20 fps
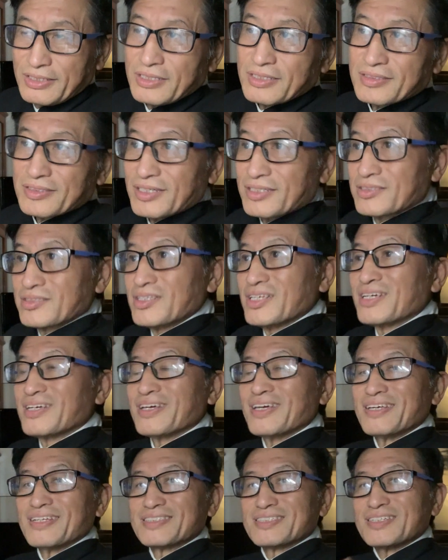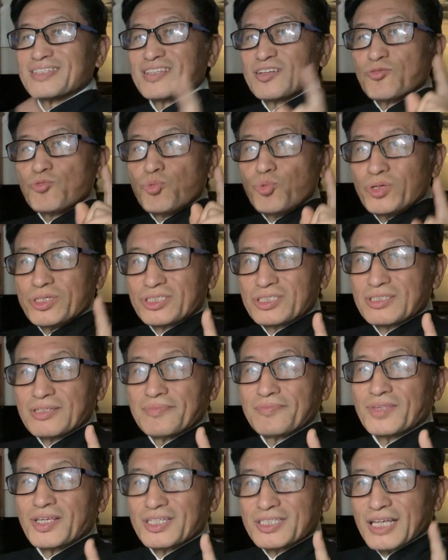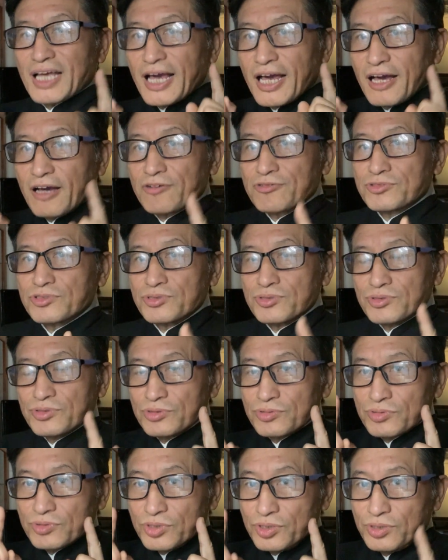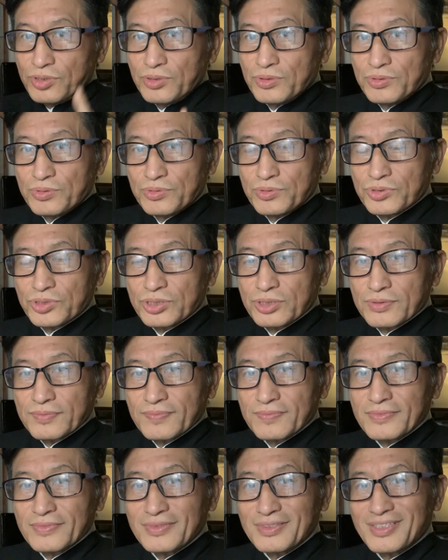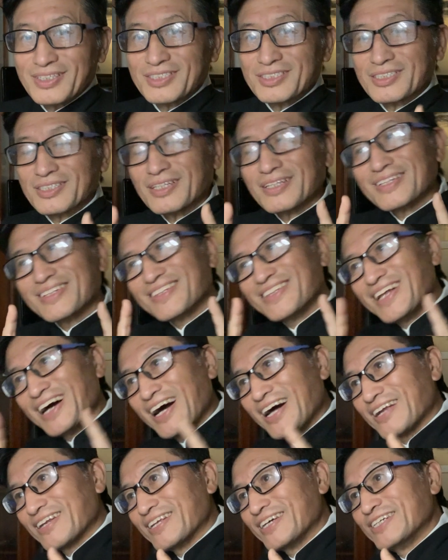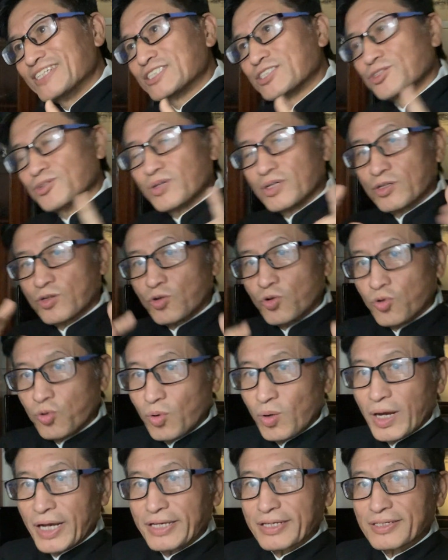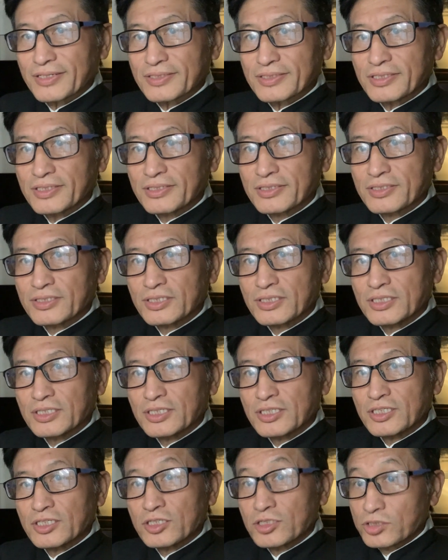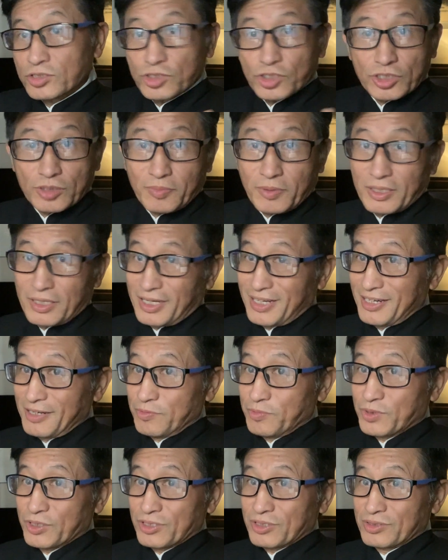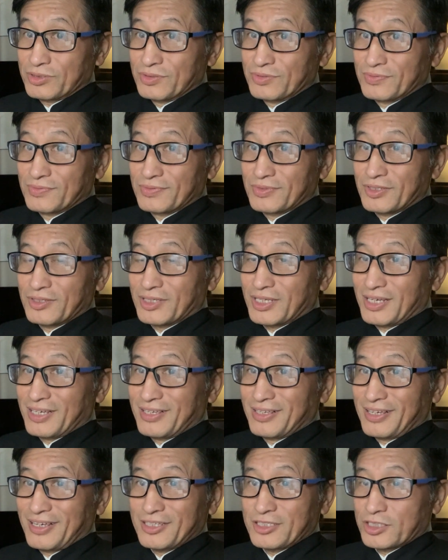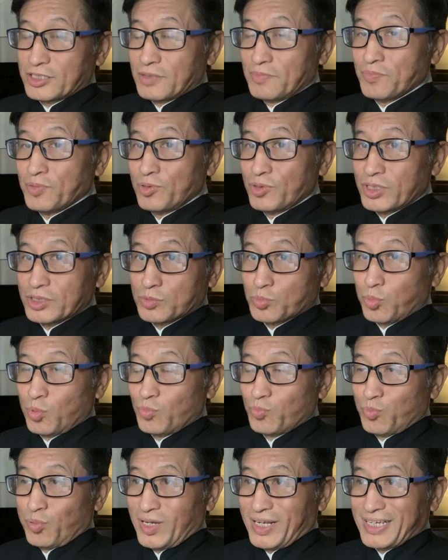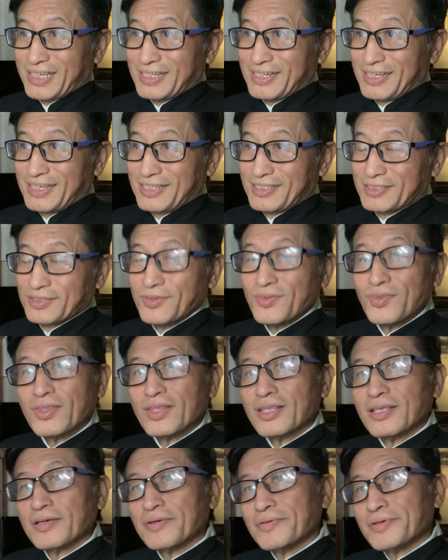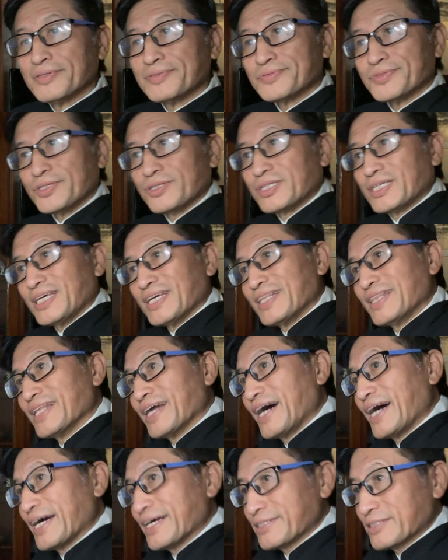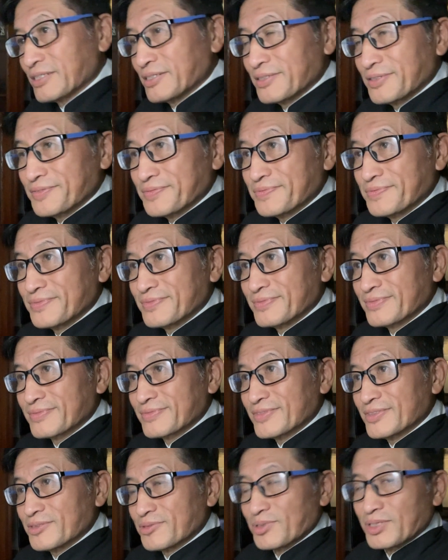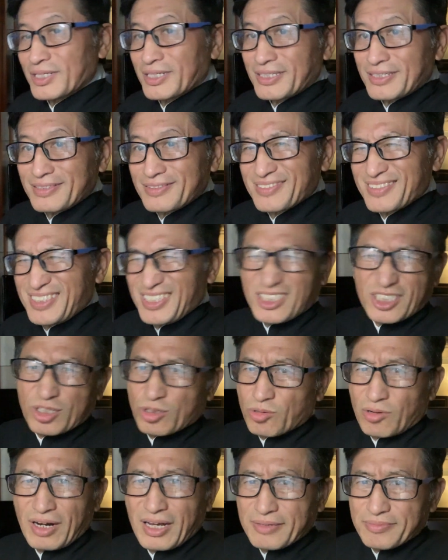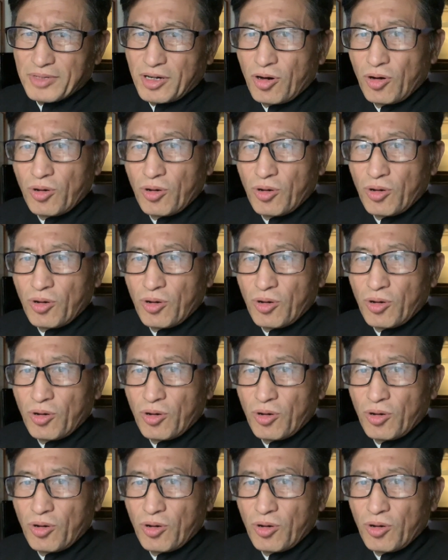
the thing is, the wisdom is how do you use this knowledge you acquired just about anywhere, okay? As simple as plain it is, you cannot really describe,